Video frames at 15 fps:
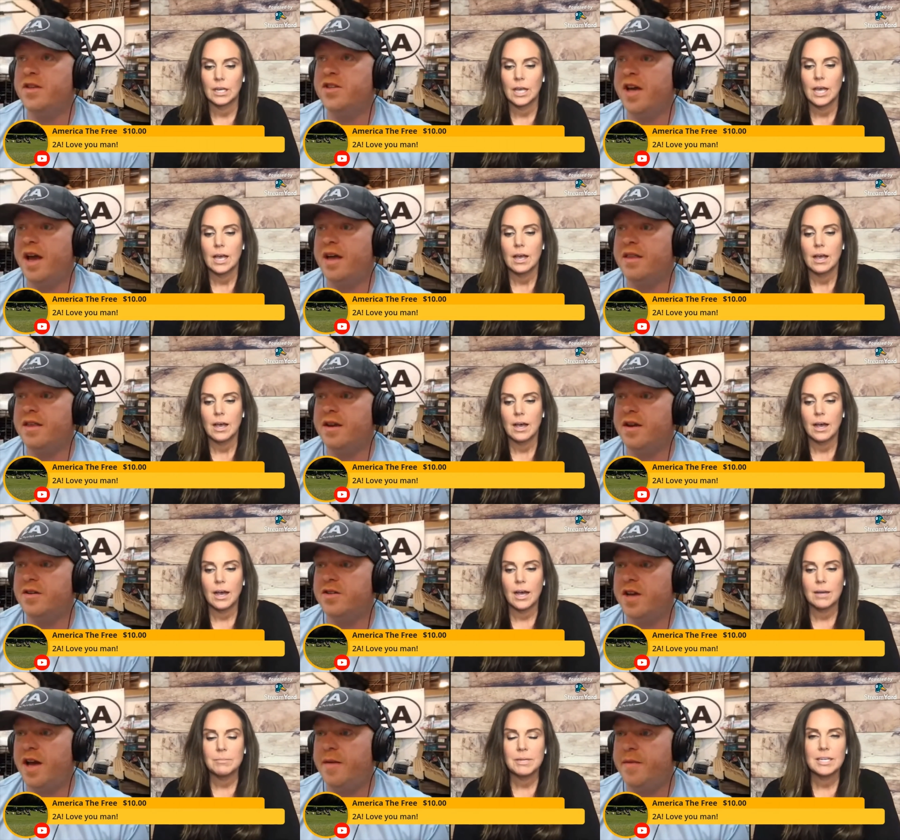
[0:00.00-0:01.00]
Speaker 1: chat that are
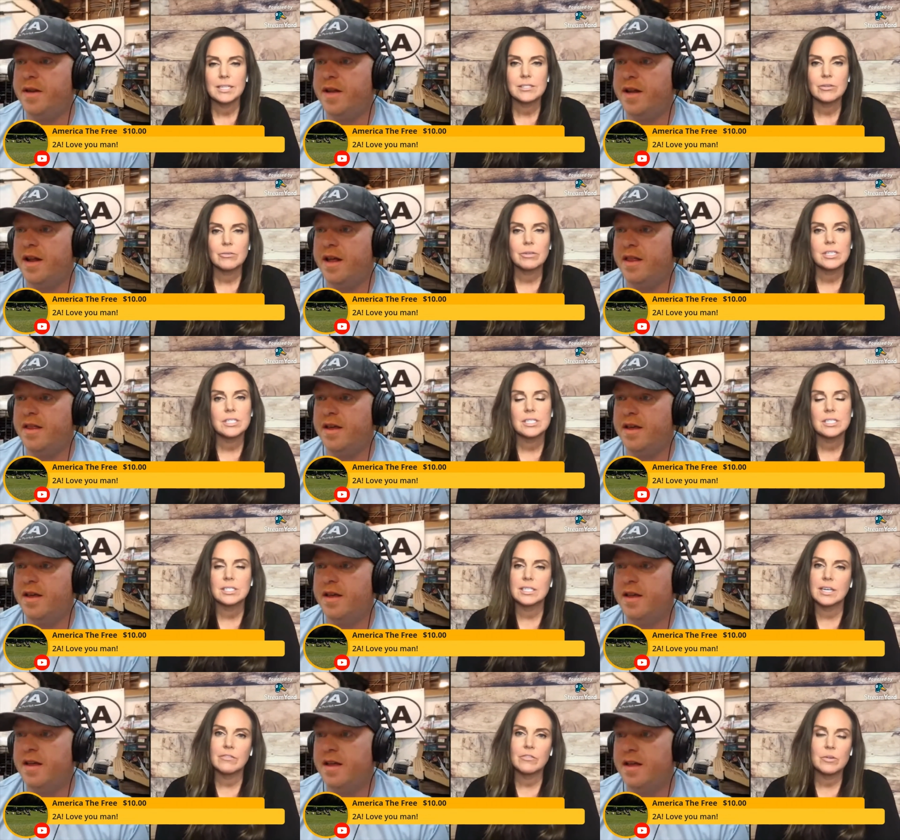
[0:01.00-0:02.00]
Speaker 2: chiming in. I mean, it's so good to
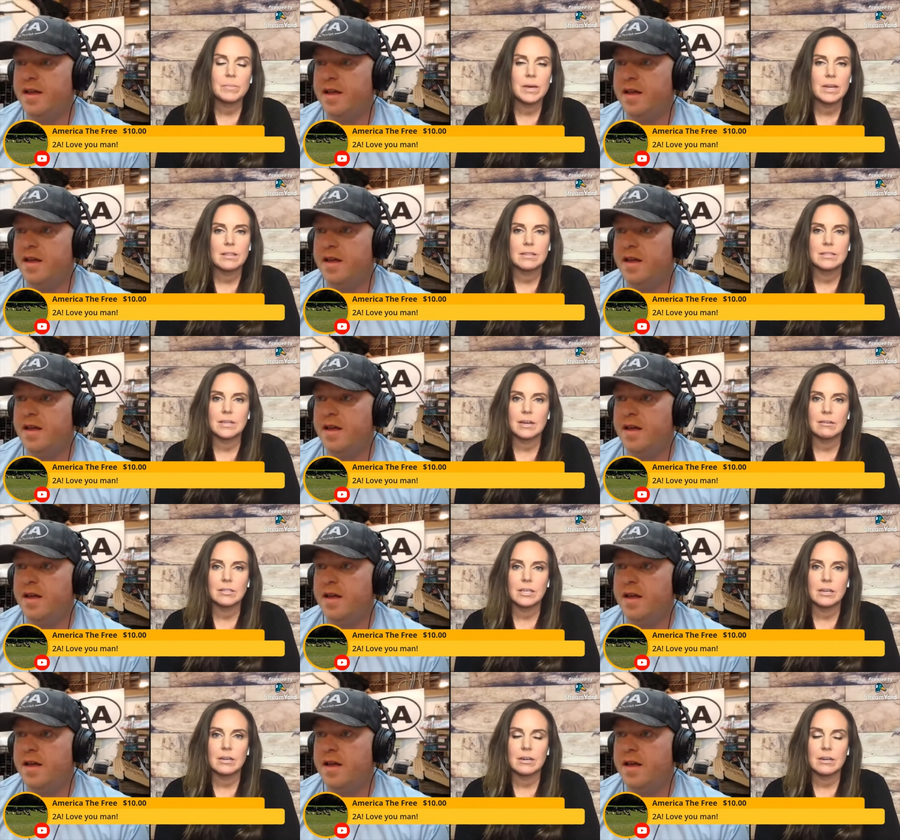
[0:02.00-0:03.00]
see everybody that's out
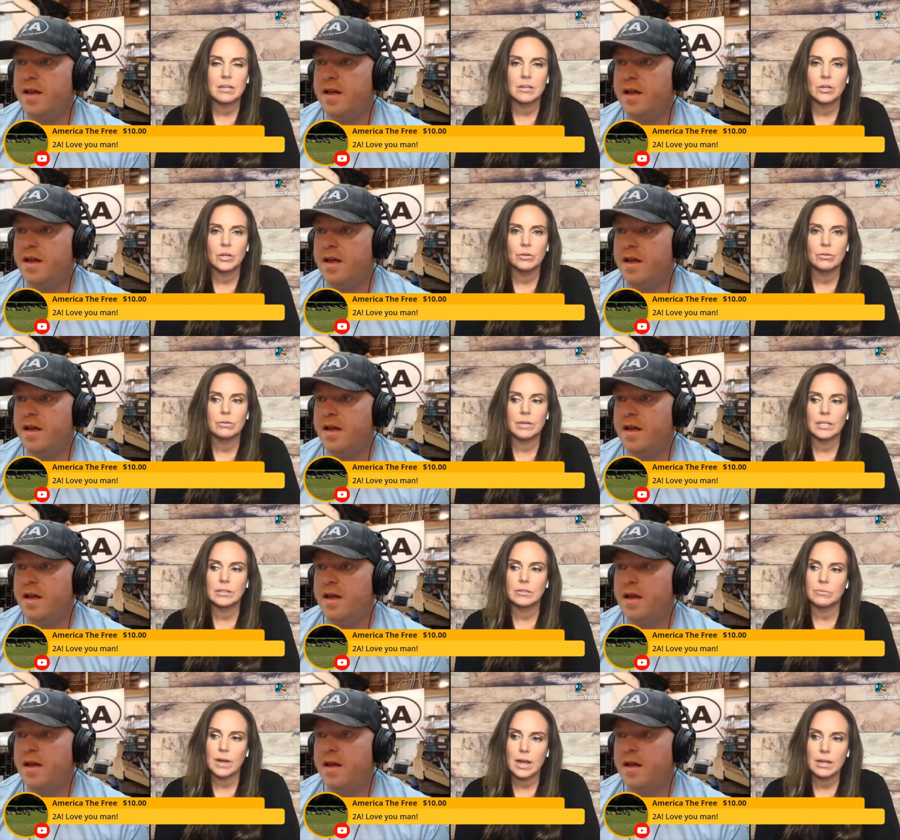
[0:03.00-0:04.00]
there, you know, at
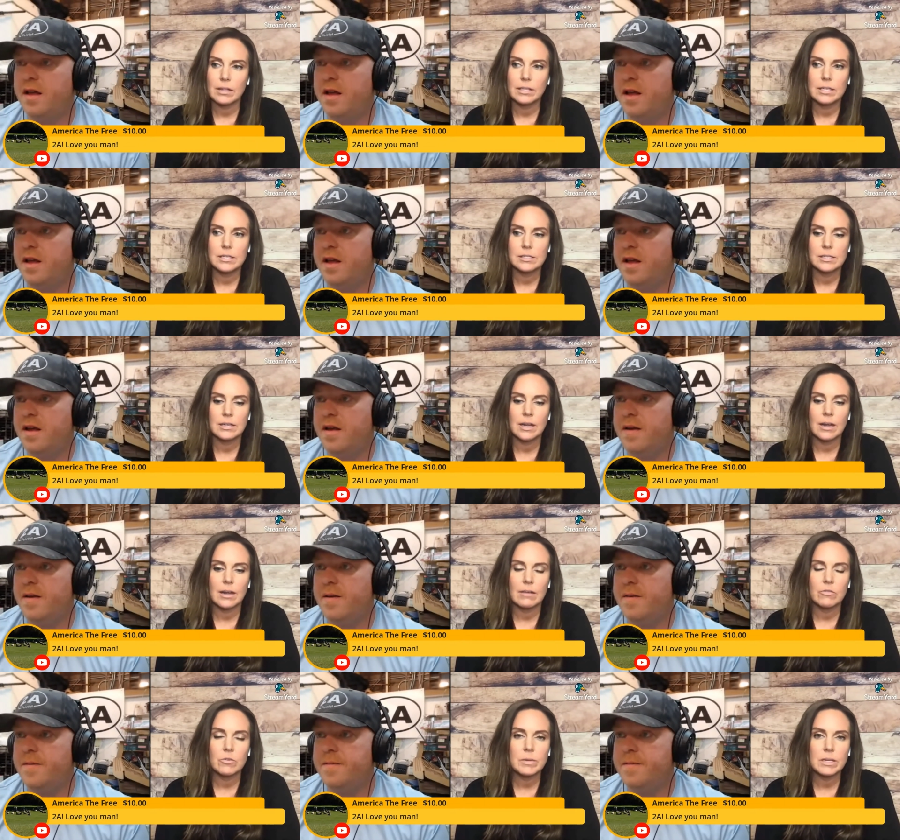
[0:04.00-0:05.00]
the rallies, and
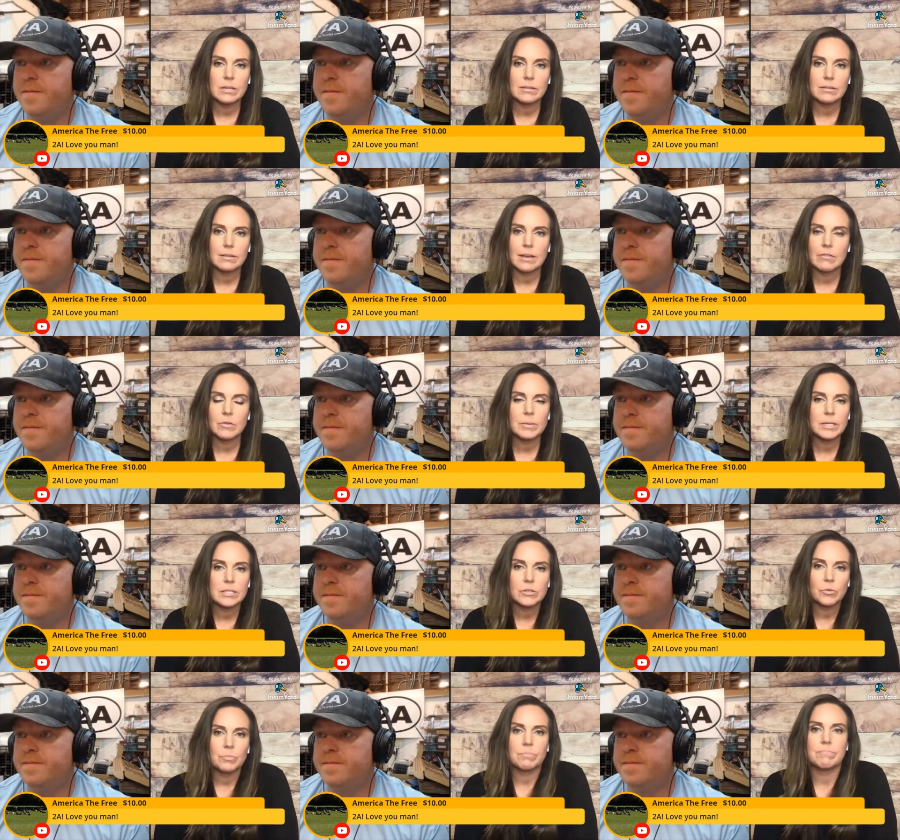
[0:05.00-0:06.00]
everybody's
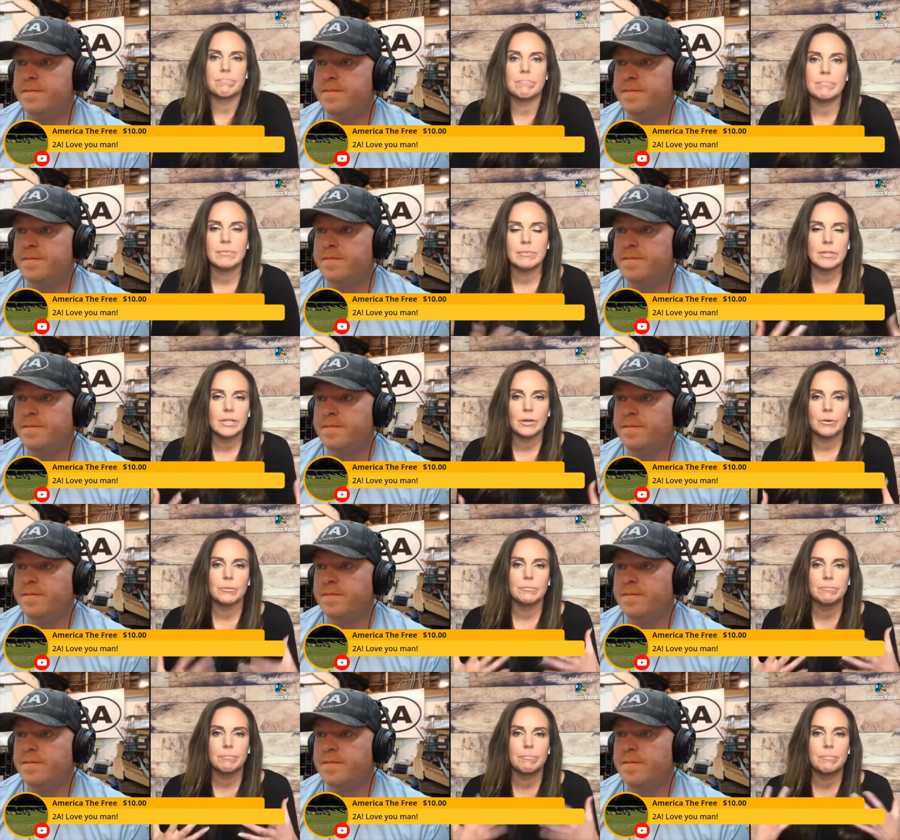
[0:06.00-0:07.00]
so, you
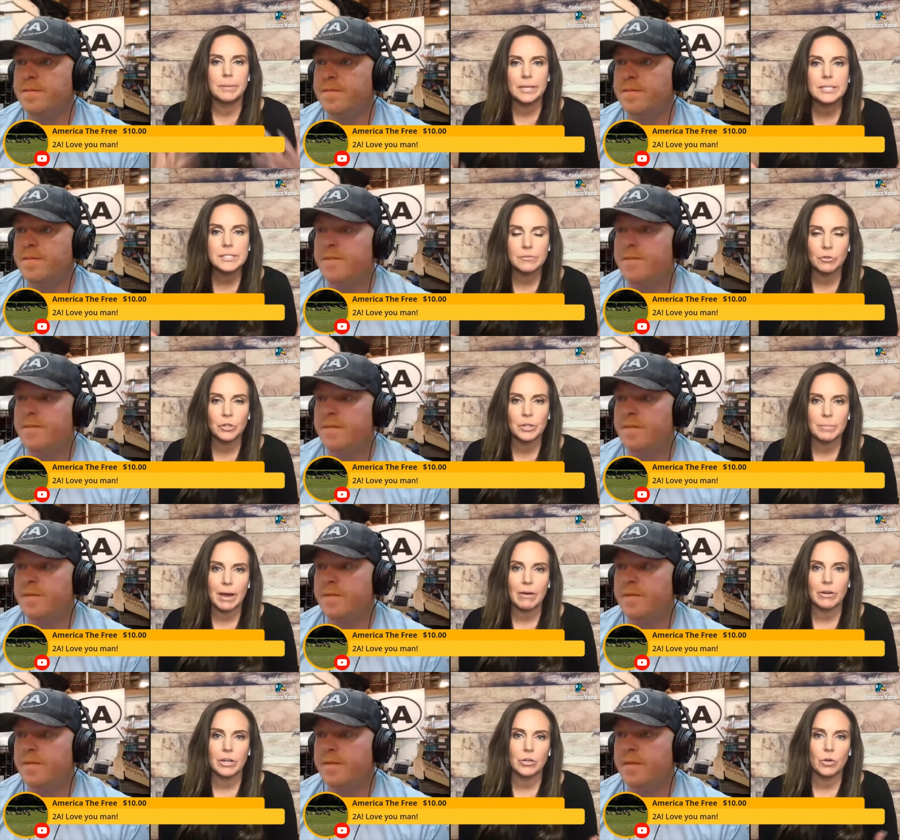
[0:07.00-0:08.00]
know, peaceful
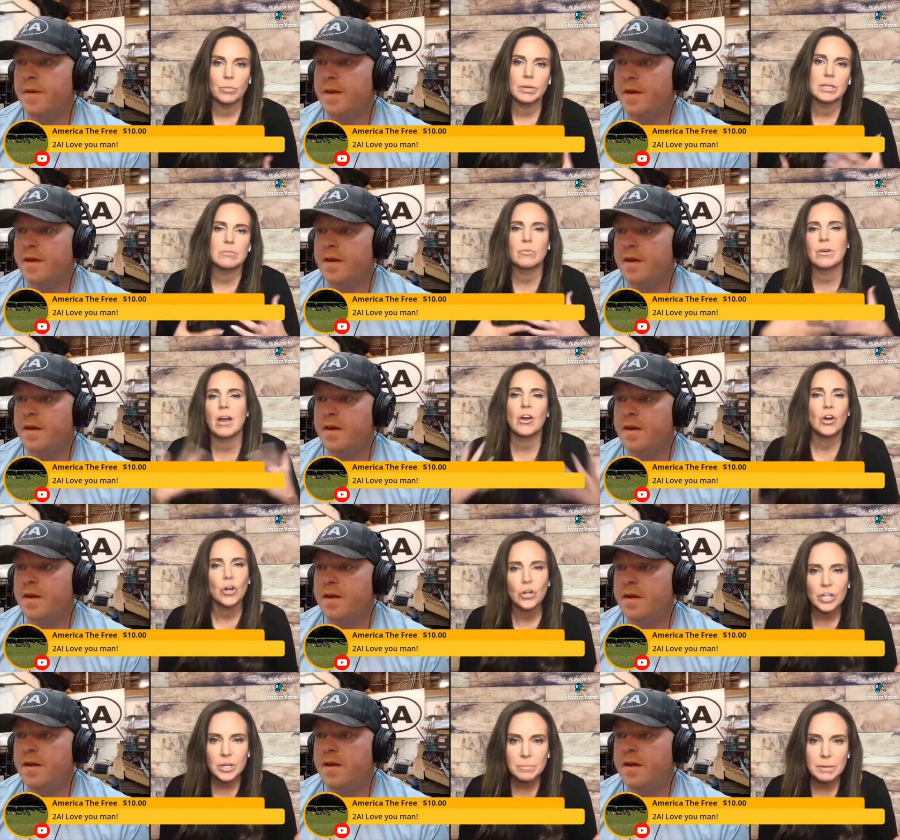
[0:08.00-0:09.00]
about it. We're not
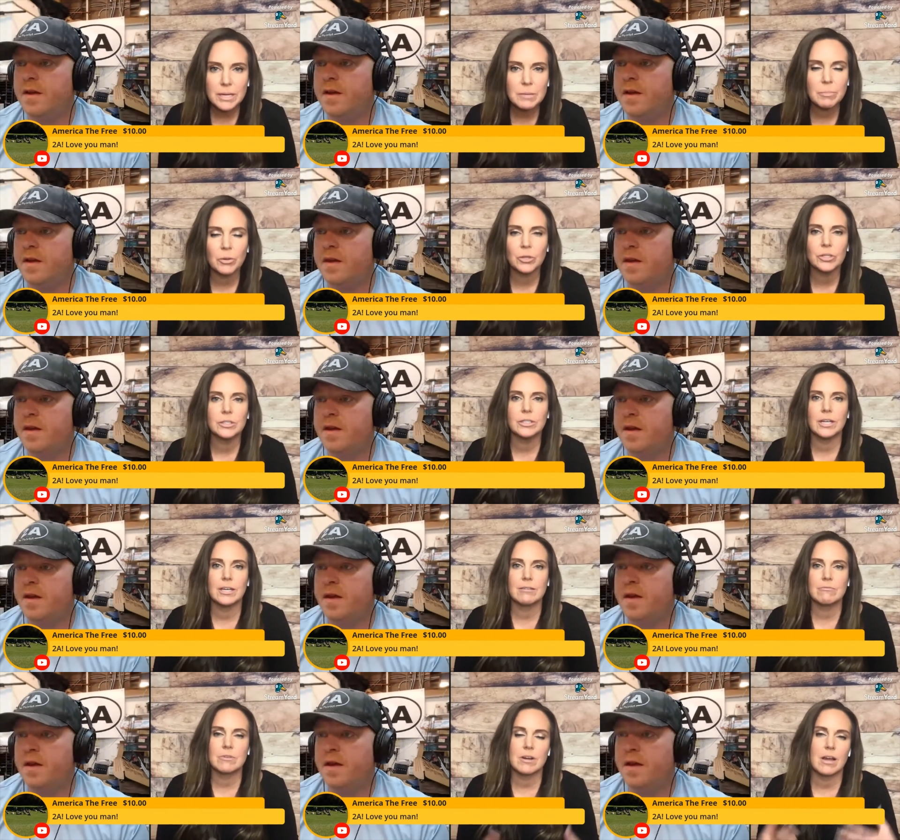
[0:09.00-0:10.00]
hurting people
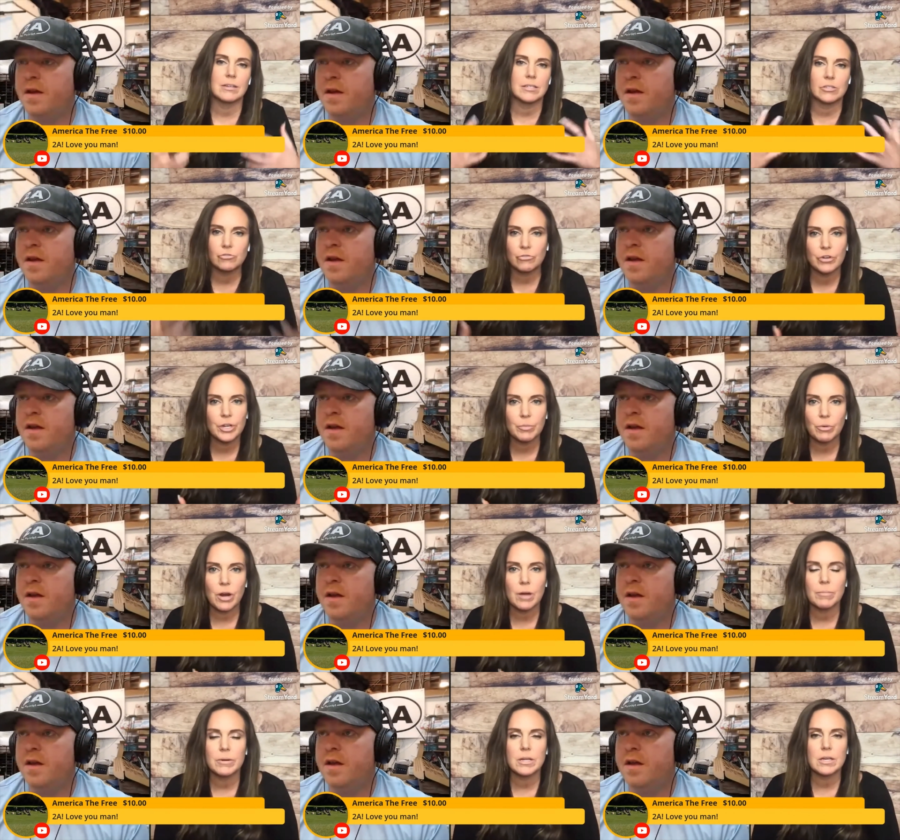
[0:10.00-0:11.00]
and we're not destroying
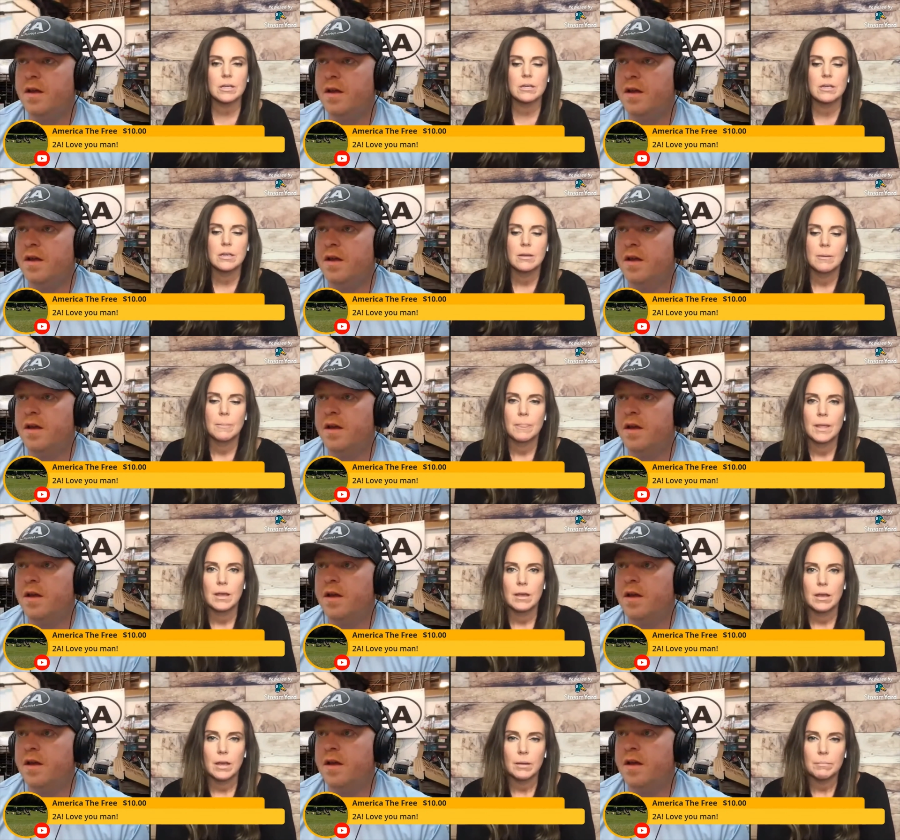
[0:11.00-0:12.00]
property.
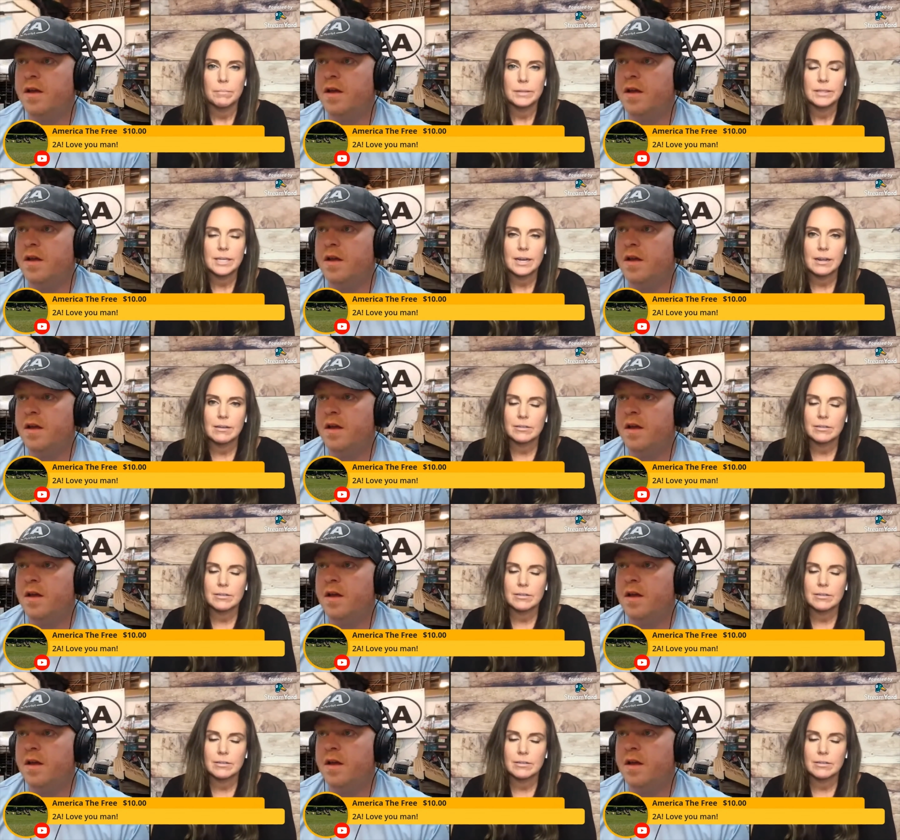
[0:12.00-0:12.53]
But then I